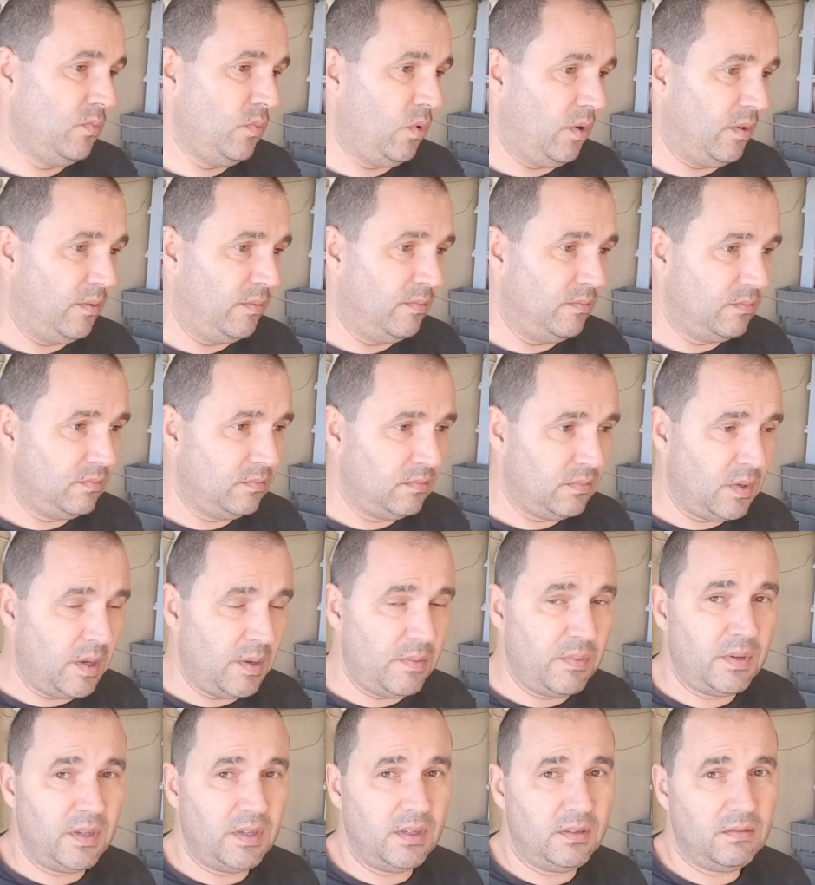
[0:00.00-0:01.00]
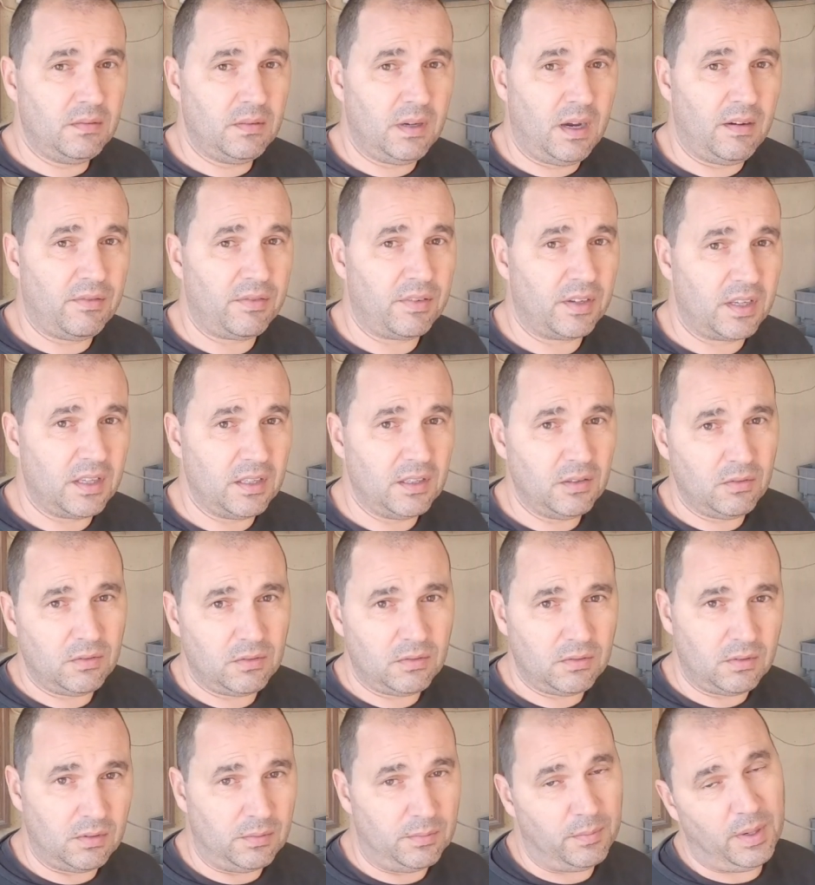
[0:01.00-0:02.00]
What, maybe half a kilo
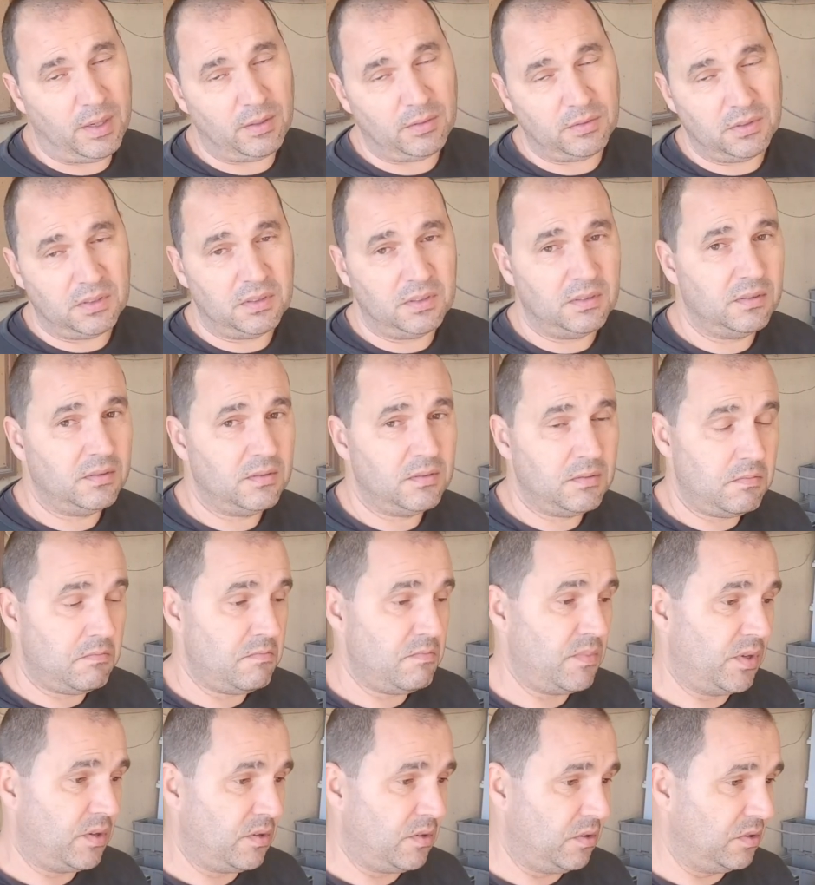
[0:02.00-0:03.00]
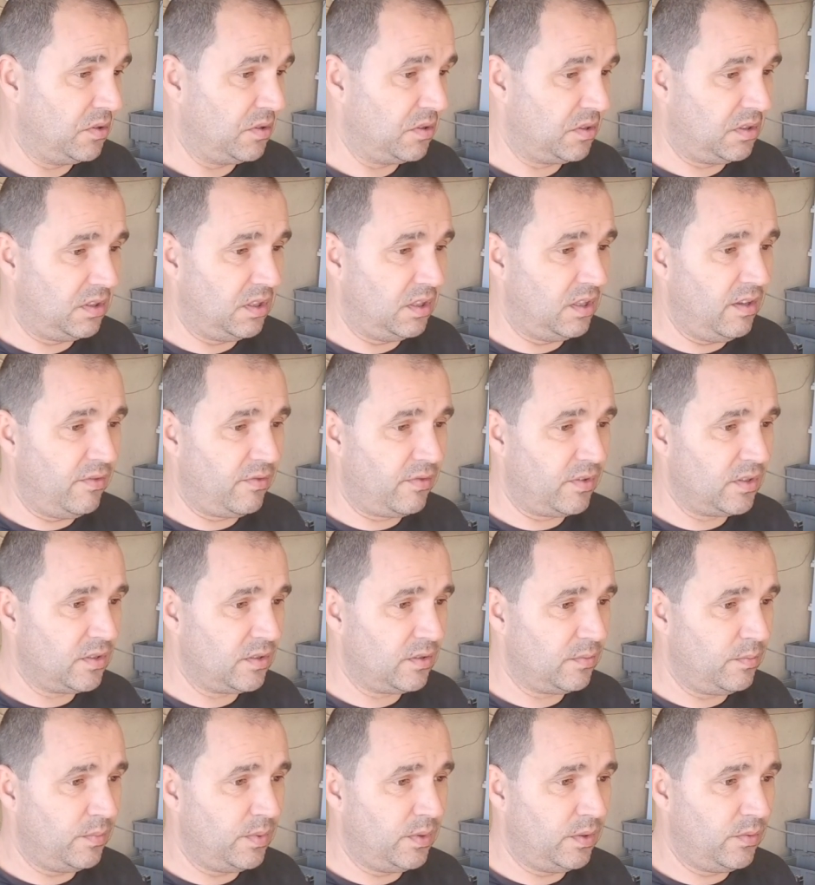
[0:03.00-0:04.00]
or a pound, because the
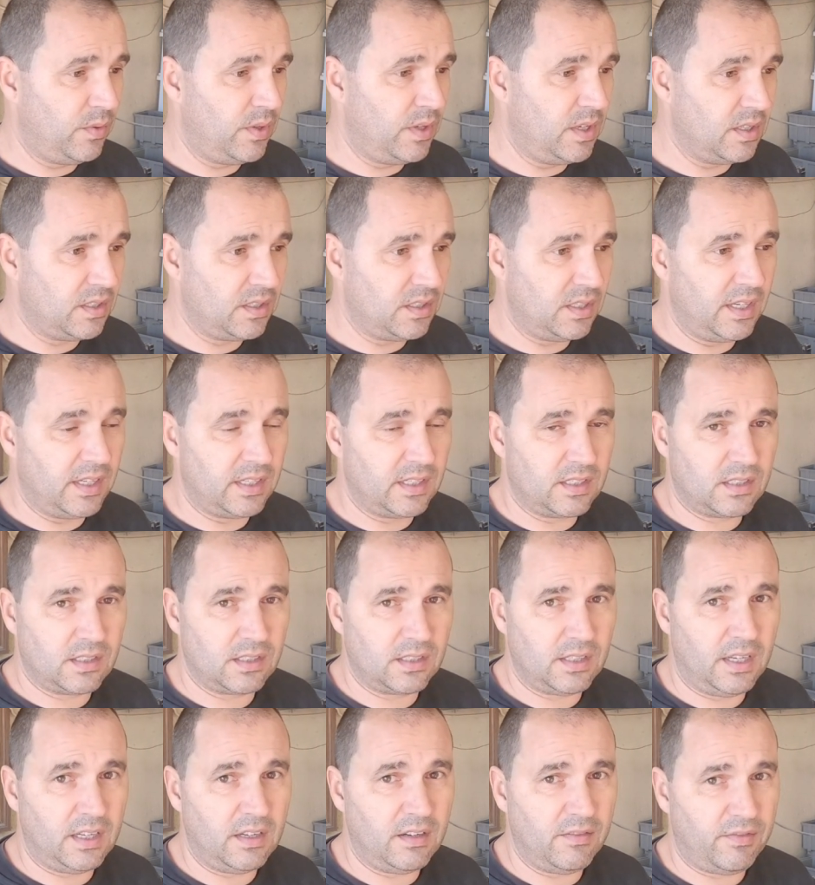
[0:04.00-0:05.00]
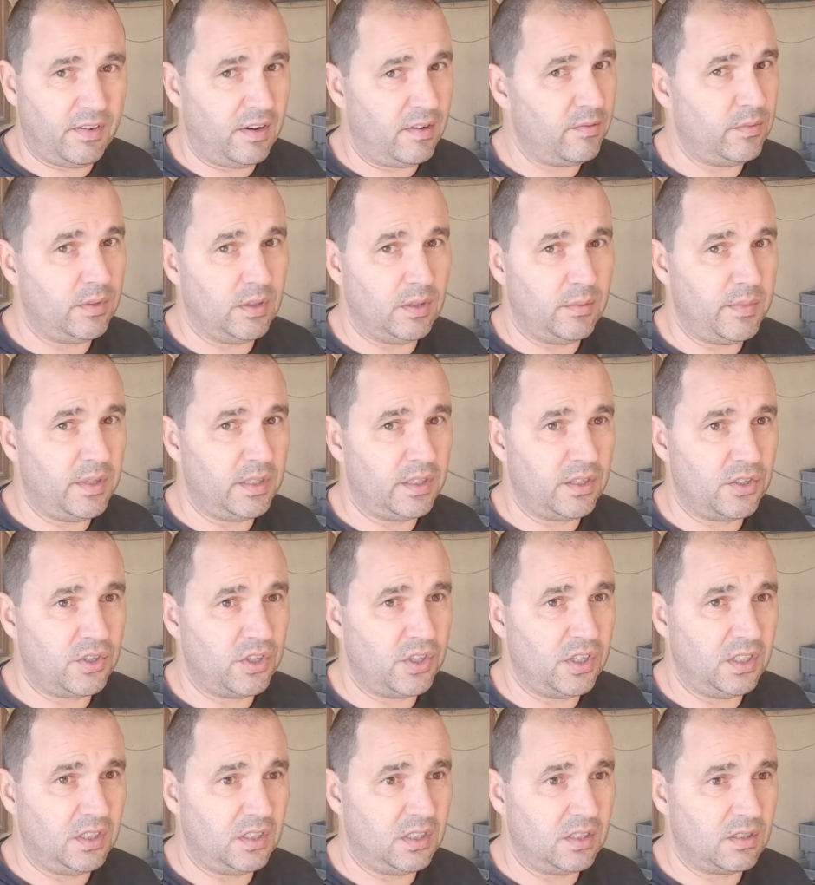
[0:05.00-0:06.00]
difference between a six and a five millimeter
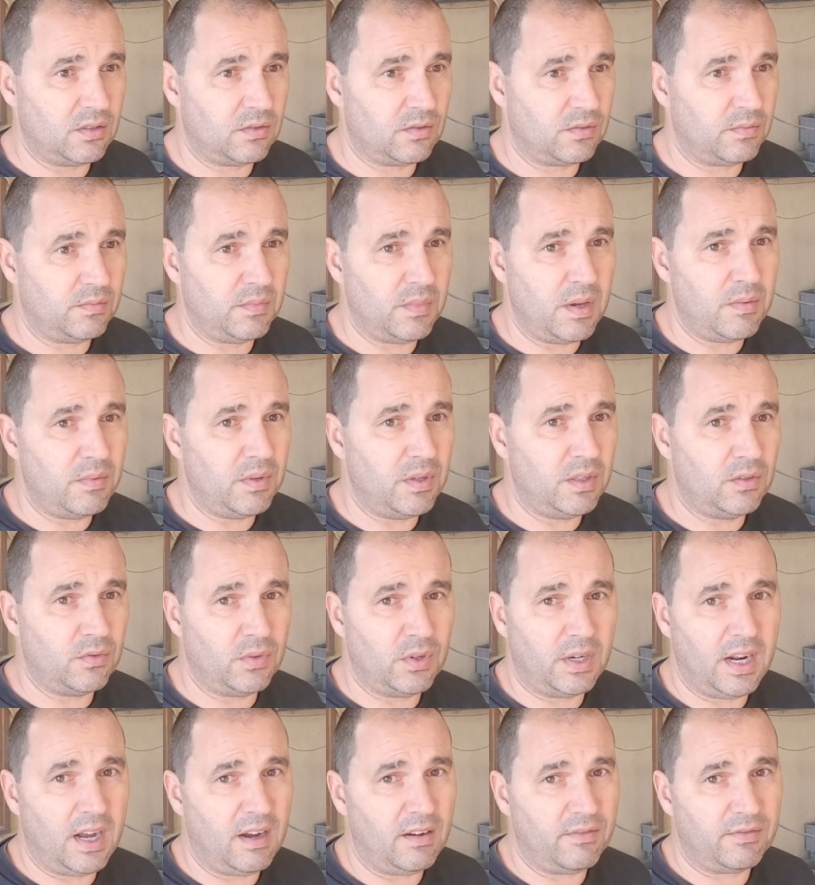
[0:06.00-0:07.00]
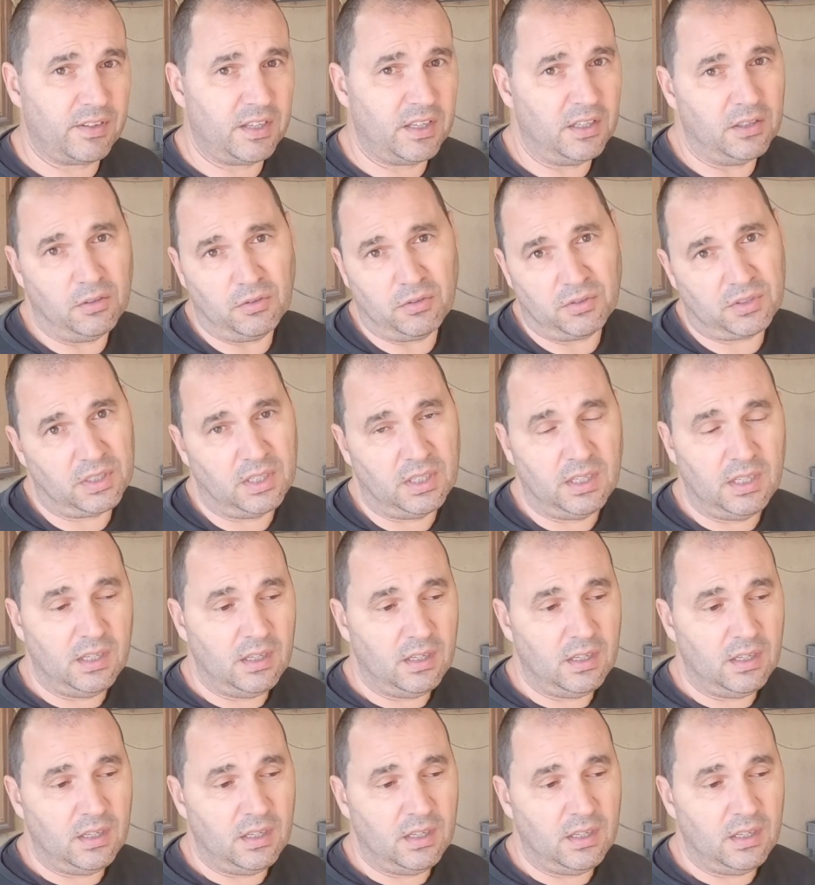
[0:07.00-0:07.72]
sheet is maybe two and a half kilos.